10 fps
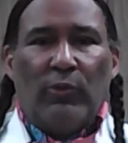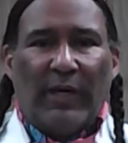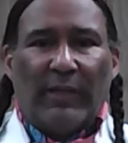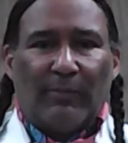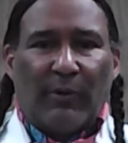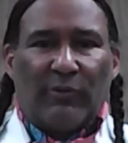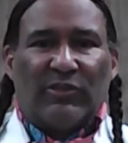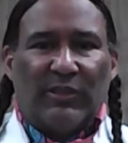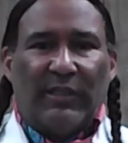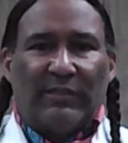that
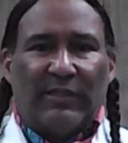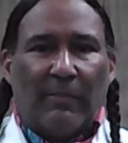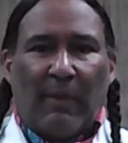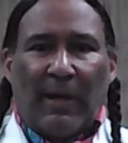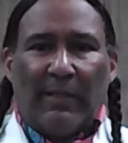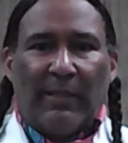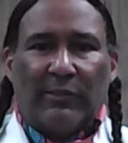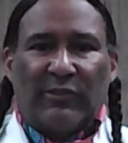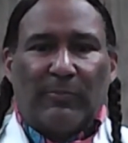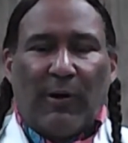person is that might get
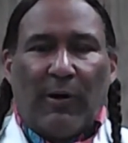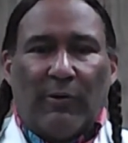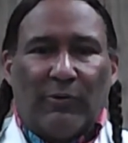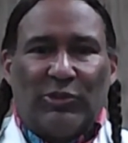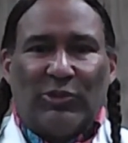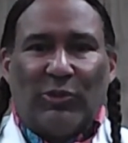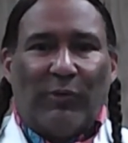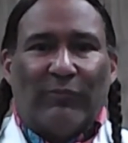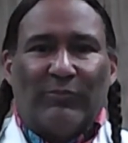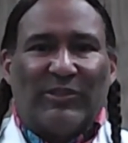a spark or
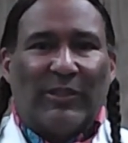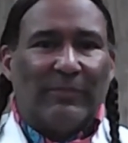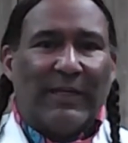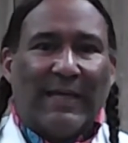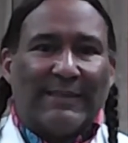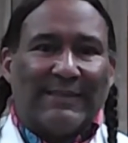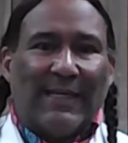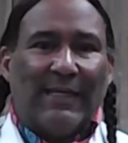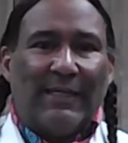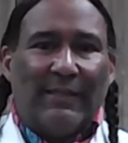joy from something I
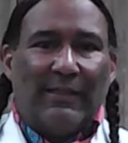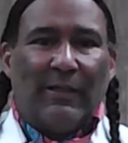say